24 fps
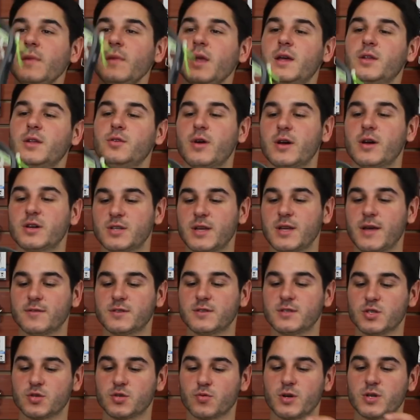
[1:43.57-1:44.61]
And you actually have a
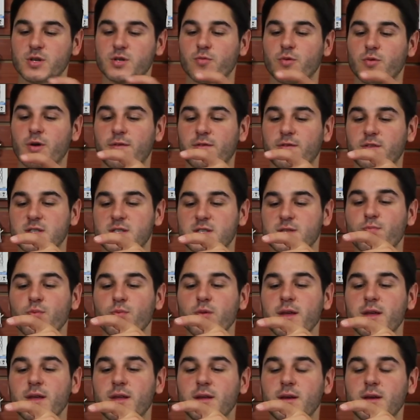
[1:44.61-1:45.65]
situation where you have to
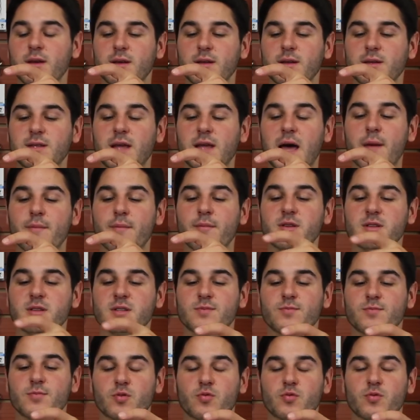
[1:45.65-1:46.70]
split
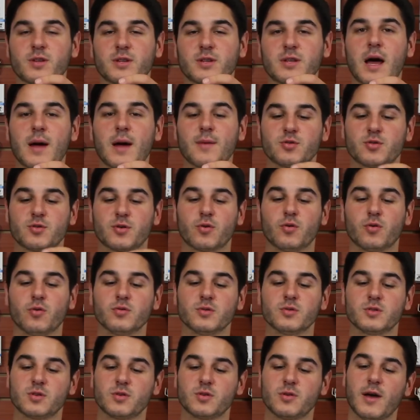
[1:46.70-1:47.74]
diamonds between top string
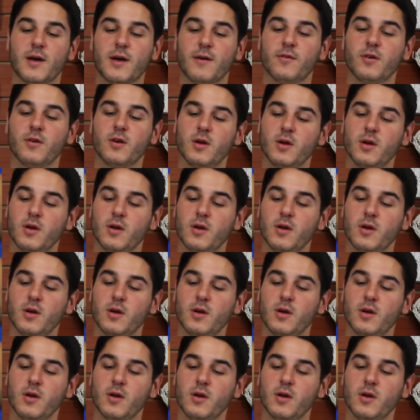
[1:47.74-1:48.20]
holes. So you have